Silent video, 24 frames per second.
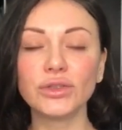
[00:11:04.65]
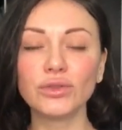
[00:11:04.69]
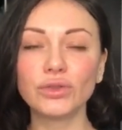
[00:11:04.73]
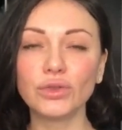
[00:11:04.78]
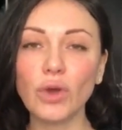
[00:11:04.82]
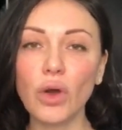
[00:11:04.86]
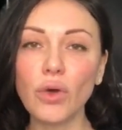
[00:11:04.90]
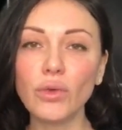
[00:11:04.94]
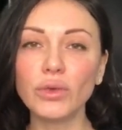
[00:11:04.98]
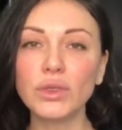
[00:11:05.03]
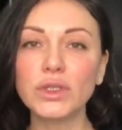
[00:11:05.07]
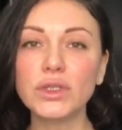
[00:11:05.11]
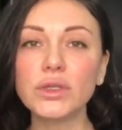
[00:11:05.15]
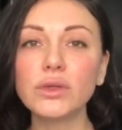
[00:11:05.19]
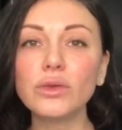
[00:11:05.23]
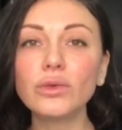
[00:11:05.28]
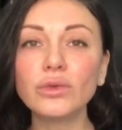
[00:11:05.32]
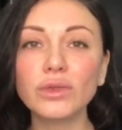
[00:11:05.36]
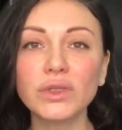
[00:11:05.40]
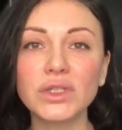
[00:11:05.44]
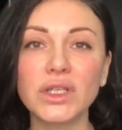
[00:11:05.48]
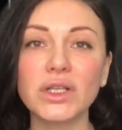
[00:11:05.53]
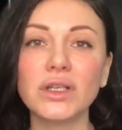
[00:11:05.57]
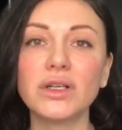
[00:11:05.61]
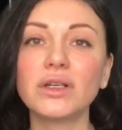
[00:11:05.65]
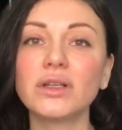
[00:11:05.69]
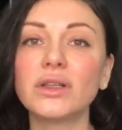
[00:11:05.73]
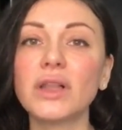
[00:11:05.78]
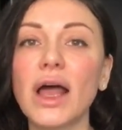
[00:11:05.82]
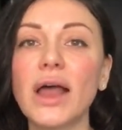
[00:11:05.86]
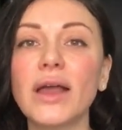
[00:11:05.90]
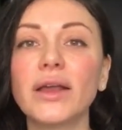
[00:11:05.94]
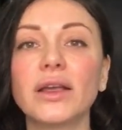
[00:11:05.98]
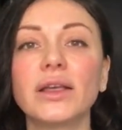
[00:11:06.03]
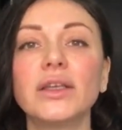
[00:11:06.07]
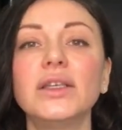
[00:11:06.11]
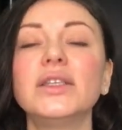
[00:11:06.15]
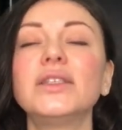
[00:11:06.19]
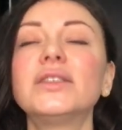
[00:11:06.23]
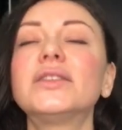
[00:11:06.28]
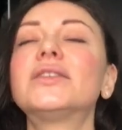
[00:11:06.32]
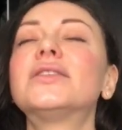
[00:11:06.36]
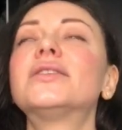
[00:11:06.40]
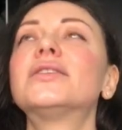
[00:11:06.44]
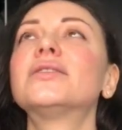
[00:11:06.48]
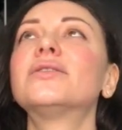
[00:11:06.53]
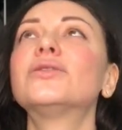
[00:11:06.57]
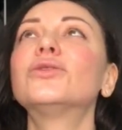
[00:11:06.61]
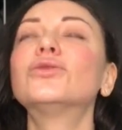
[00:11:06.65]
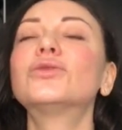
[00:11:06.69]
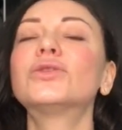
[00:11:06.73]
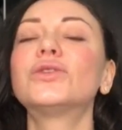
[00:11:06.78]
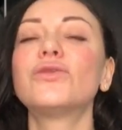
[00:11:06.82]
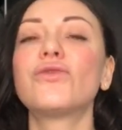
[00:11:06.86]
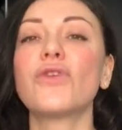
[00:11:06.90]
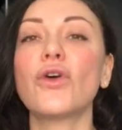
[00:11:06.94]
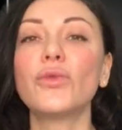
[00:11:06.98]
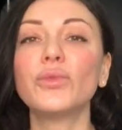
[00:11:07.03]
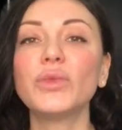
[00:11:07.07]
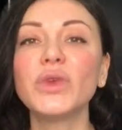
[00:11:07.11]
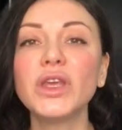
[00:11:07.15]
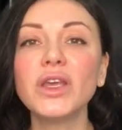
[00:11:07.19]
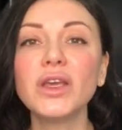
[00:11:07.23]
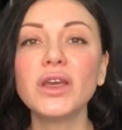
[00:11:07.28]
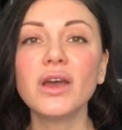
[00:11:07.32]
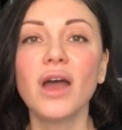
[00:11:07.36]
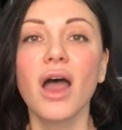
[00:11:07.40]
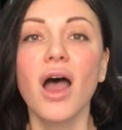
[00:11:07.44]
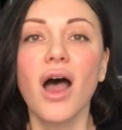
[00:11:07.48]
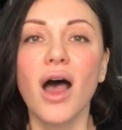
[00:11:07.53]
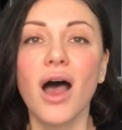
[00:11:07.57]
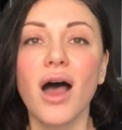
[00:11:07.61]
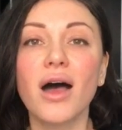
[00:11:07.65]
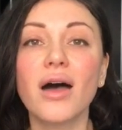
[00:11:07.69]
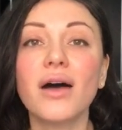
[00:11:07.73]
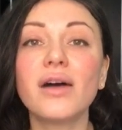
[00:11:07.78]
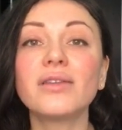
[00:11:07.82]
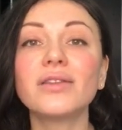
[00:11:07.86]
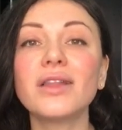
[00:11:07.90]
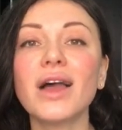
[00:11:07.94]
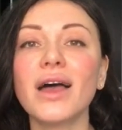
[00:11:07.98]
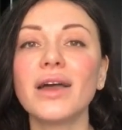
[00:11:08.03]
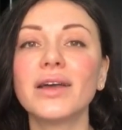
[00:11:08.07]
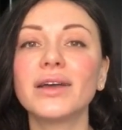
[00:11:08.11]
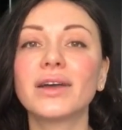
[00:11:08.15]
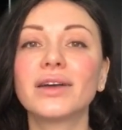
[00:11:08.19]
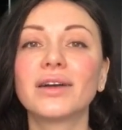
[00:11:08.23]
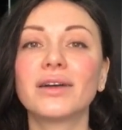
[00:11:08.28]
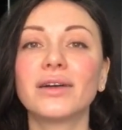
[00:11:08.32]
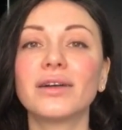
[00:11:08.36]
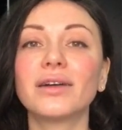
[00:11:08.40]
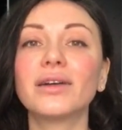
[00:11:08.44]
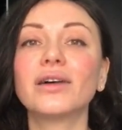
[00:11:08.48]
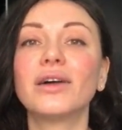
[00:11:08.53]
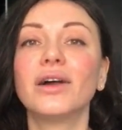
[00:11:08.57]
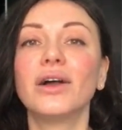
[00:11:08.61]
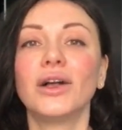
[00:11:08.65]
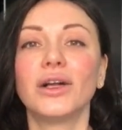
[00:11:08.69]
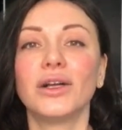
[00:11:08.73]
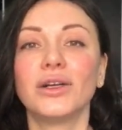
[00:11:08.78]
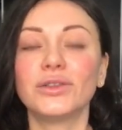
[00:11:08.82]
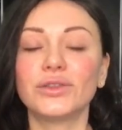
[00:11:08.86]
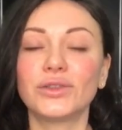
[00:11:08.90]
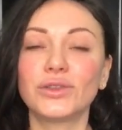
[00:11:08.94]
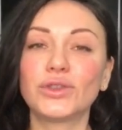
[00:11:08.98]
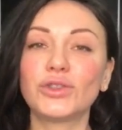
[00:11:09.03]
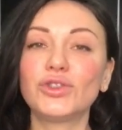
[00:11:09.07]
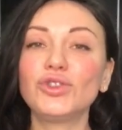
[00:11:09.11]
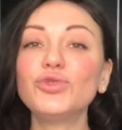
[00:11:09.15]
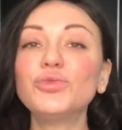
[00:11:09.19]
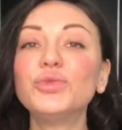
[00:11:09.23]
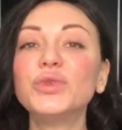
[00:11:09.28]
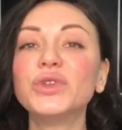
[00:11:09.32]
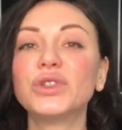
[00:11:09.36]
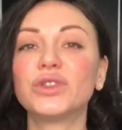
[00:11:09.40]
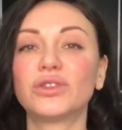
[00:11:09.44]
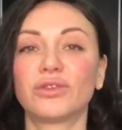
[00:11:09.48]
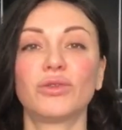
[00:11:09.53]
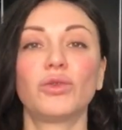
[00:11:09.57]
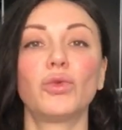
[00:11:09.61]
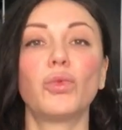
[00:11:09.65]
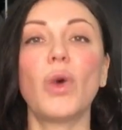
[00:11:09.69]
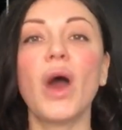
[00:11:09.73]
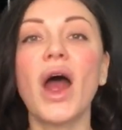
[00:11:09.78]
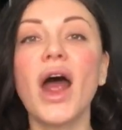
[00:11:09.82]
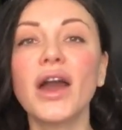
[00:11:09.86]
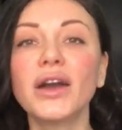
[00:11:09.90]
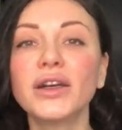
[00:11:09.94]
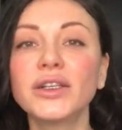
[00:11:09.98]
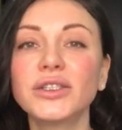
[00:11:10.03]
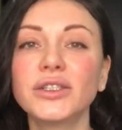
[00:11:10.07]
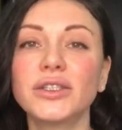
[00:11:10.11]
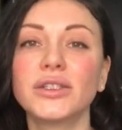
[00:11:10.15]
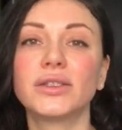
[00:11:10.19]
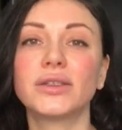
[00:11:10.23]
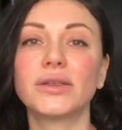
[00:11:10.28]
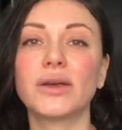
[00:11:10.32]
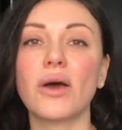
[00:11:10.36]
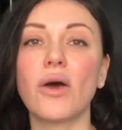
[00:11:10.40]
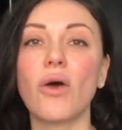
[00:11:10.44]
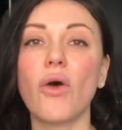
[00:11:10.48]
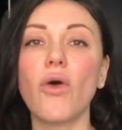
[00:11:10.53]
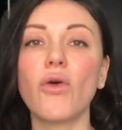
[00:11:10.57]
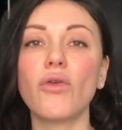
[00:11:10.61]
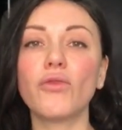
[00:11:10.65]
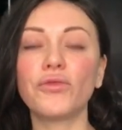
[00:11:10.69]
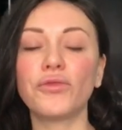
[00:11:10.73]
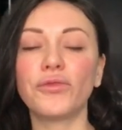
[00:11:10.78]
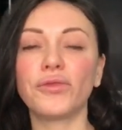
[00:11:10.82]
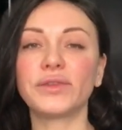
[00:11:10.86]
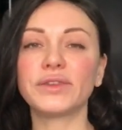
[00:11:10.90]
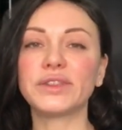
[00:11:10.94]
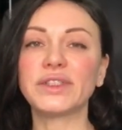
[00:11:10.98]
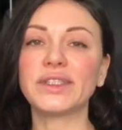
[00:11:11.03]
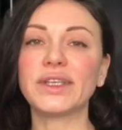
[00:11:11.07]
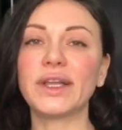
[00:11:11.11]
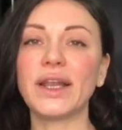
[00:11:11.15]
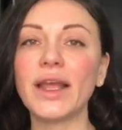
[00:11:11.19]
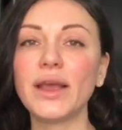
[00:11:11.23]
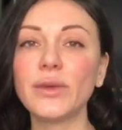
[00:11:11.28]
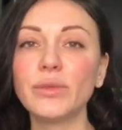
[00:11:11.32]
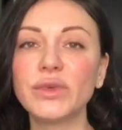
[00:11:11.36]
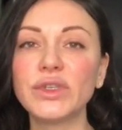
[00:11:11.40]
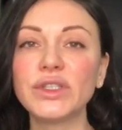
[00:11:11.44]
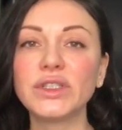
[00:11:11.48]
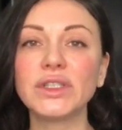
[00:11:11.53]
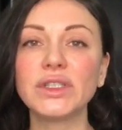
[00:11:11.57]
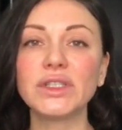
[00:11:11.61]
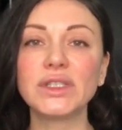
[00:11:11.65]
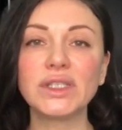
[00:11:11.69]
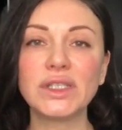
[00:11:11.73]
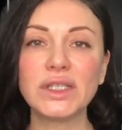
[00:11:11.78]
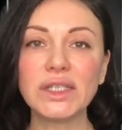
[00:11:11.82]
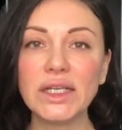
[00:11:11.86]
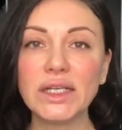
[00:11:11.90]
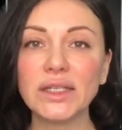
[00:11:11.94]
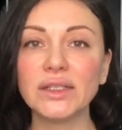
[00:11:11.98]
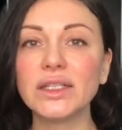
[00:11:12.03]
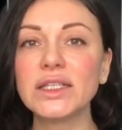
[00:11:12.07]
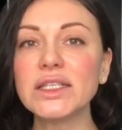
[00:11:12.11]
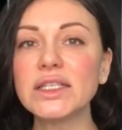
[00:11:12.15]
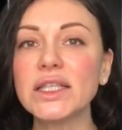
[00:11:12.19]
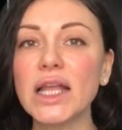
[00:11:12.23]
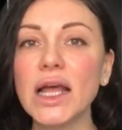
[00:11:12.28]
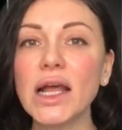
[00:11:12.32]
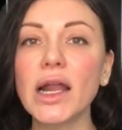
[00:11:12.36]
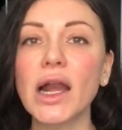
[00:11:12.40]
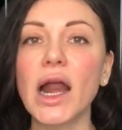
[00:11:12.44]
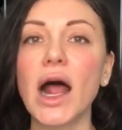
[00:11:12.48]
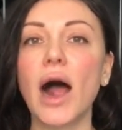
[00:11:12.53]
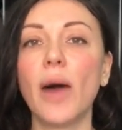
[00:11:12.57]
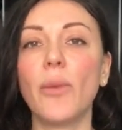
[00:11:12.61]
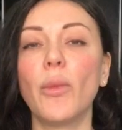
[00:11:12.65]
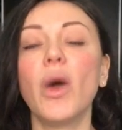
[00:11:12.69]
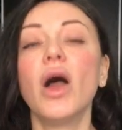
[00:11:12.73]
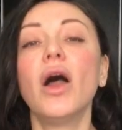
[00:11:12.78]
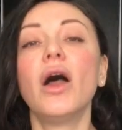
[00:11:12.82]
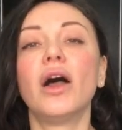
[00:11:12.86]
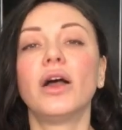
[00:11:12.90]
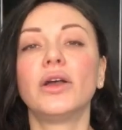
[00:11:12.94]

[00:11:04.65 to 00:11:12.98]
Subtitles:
You know, it looks for me like stupid wars of celebrities in Instagram.